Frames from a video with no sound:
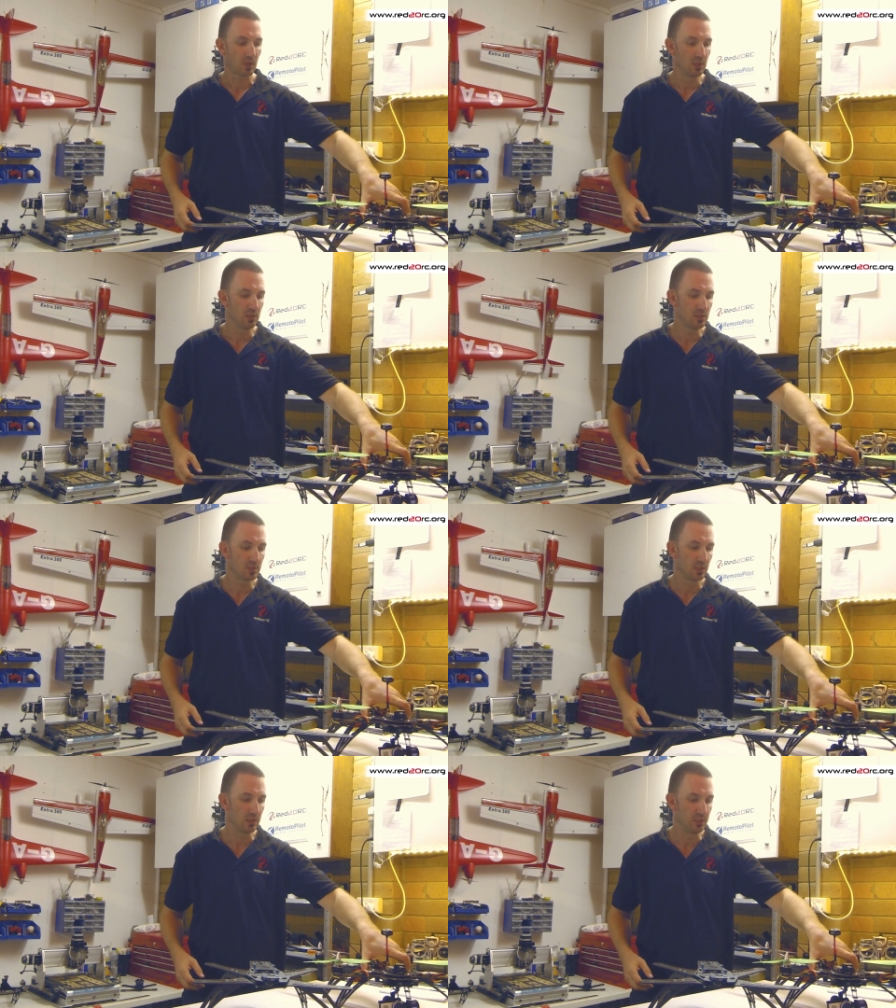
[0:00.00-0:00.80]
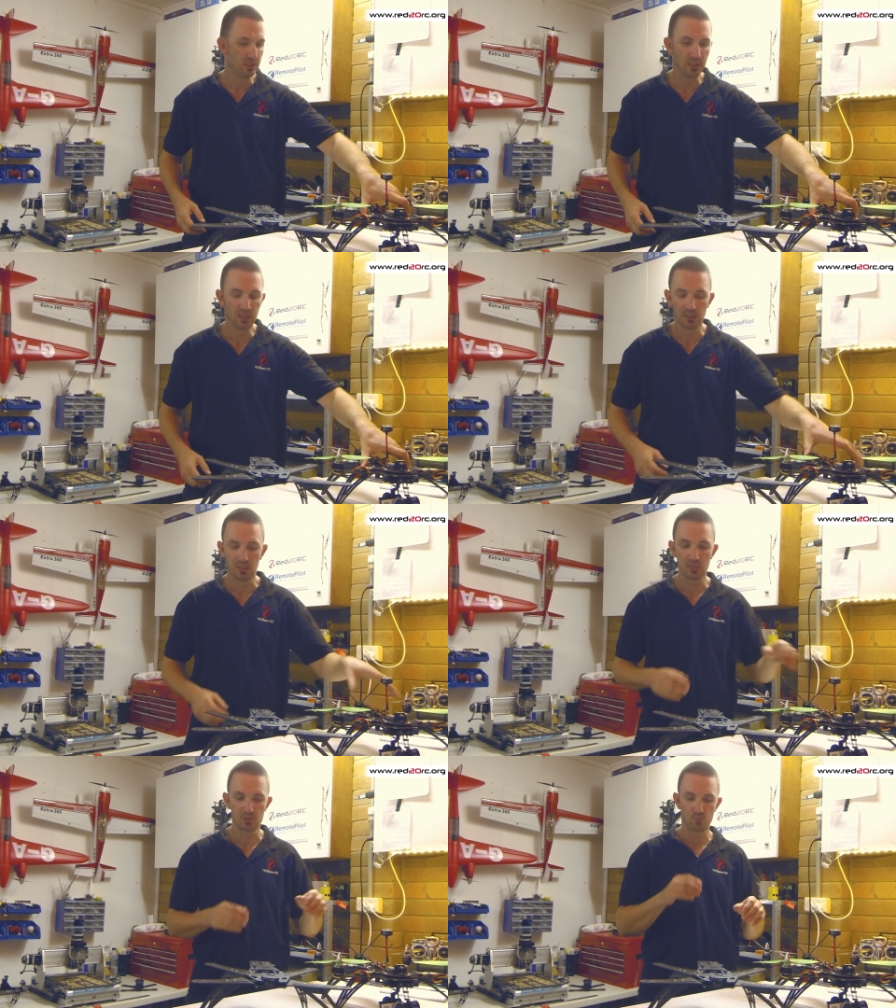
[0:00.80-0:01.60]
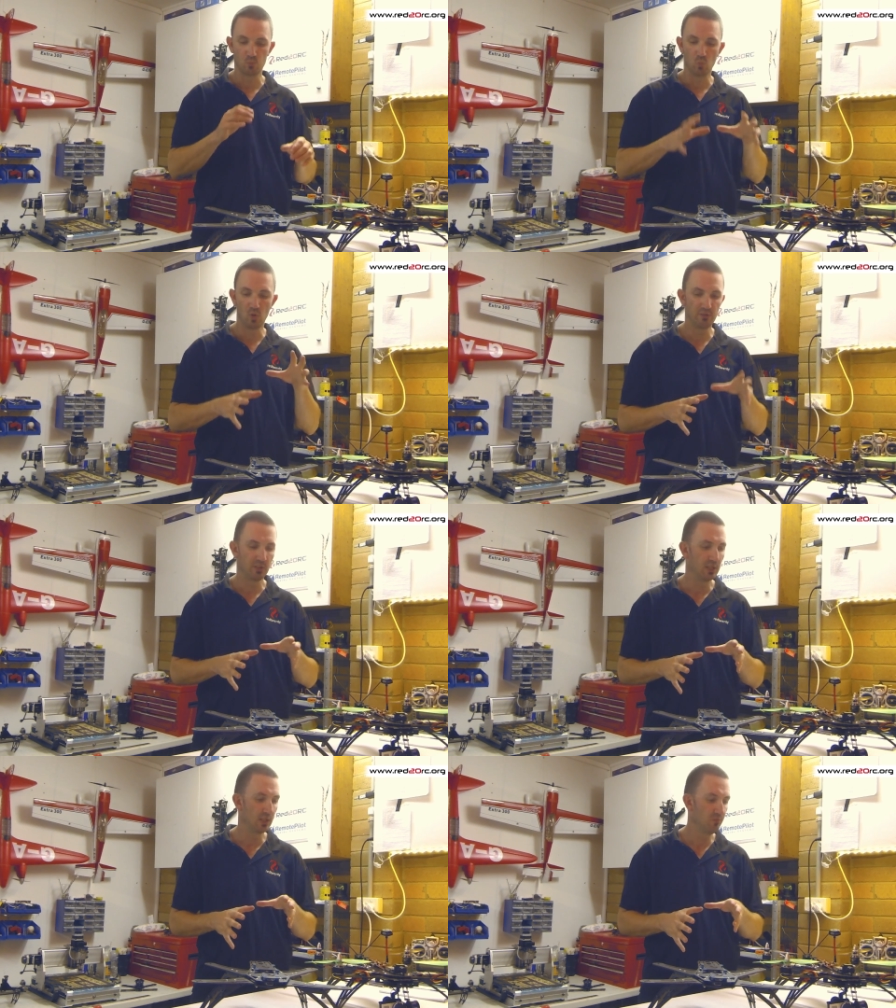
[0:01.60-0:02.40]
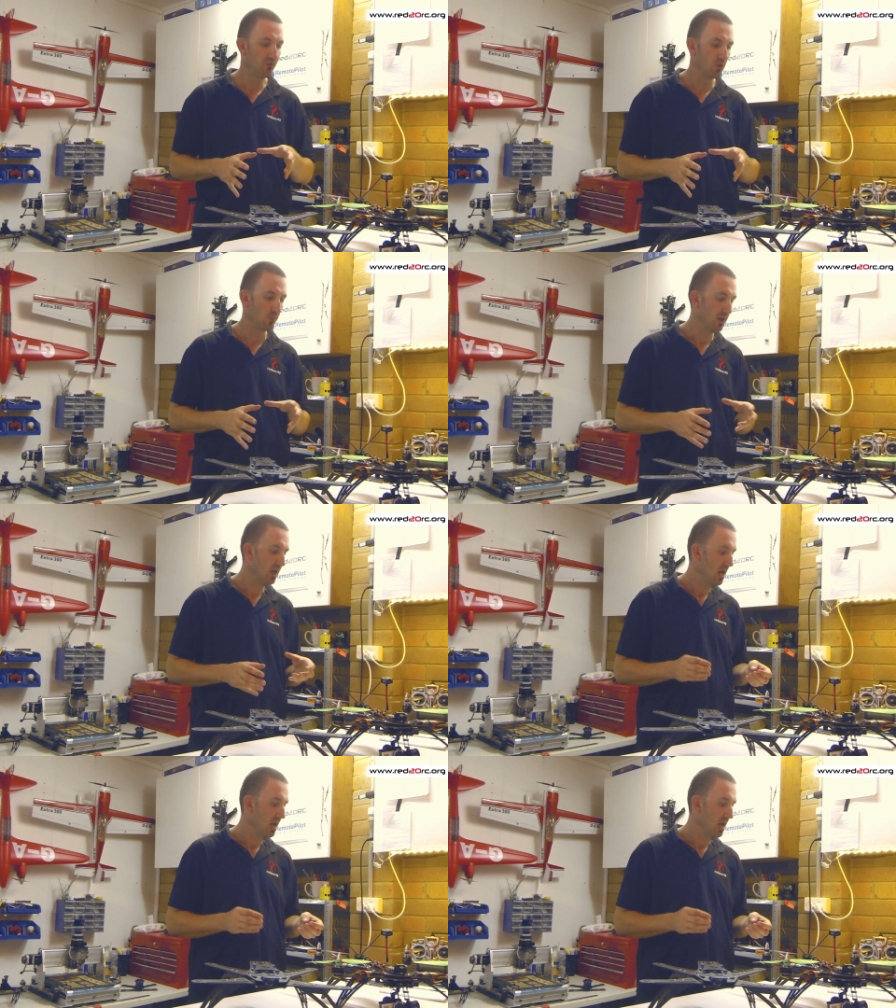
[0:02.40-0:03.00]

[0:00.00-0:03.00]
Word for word: and and yeah, that's where it came from.